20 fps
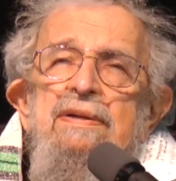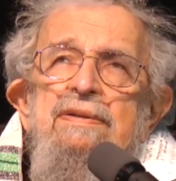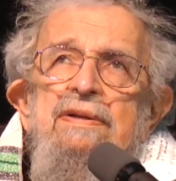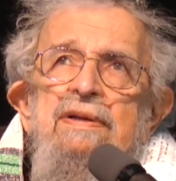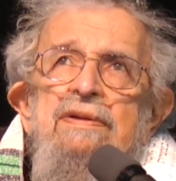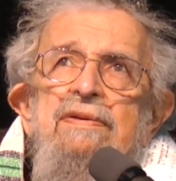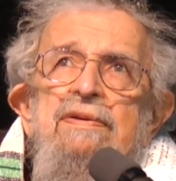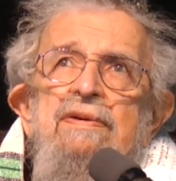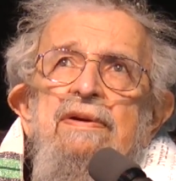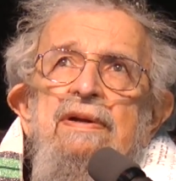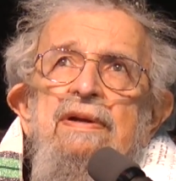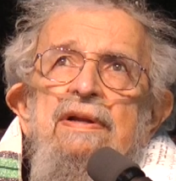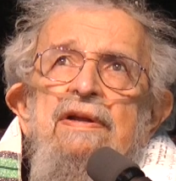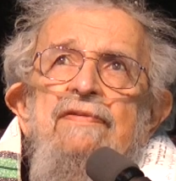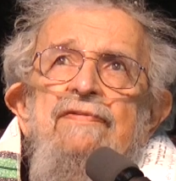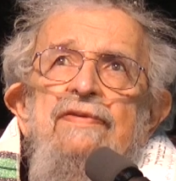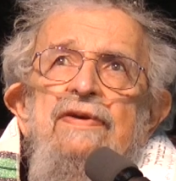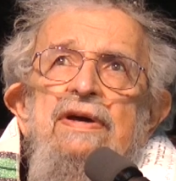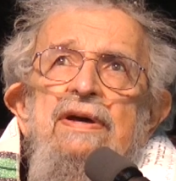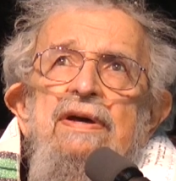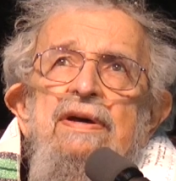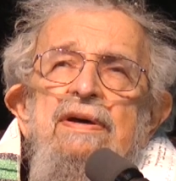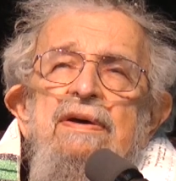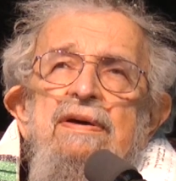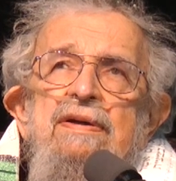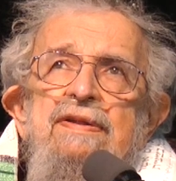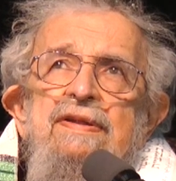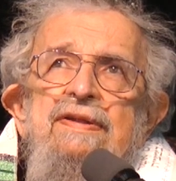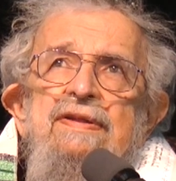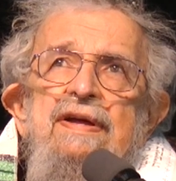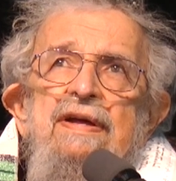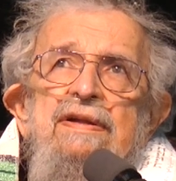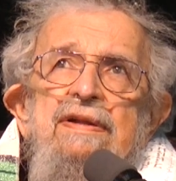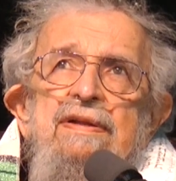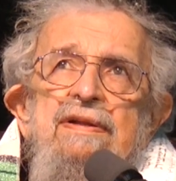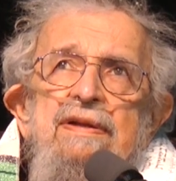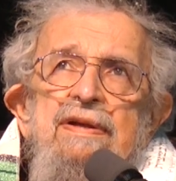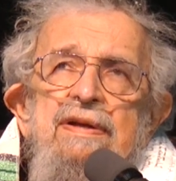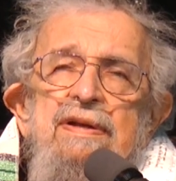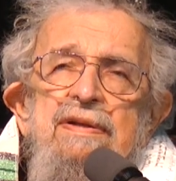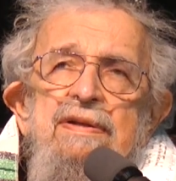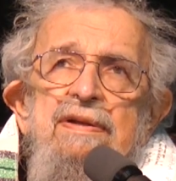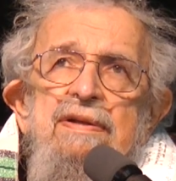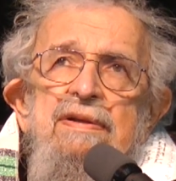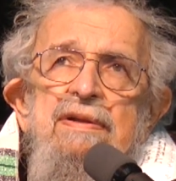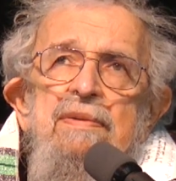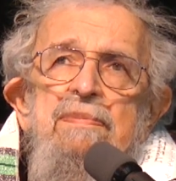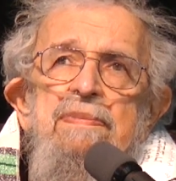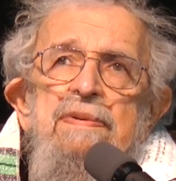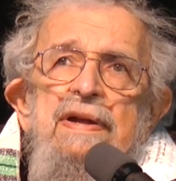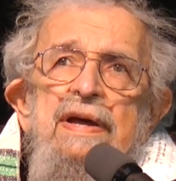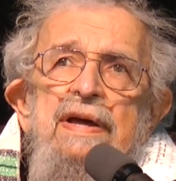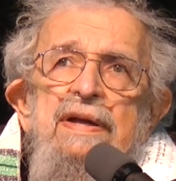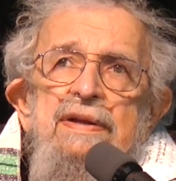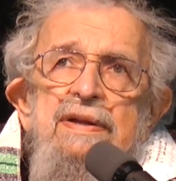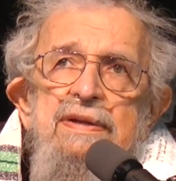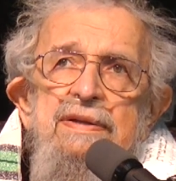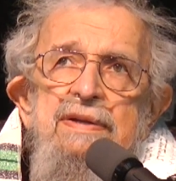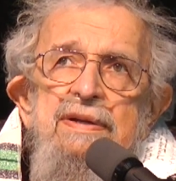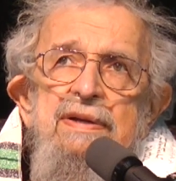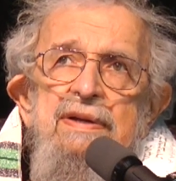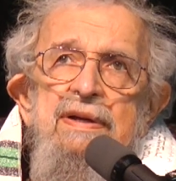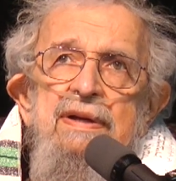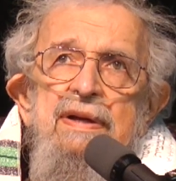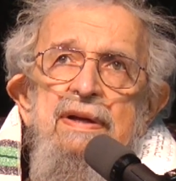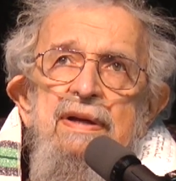that you're a living cell on the planet.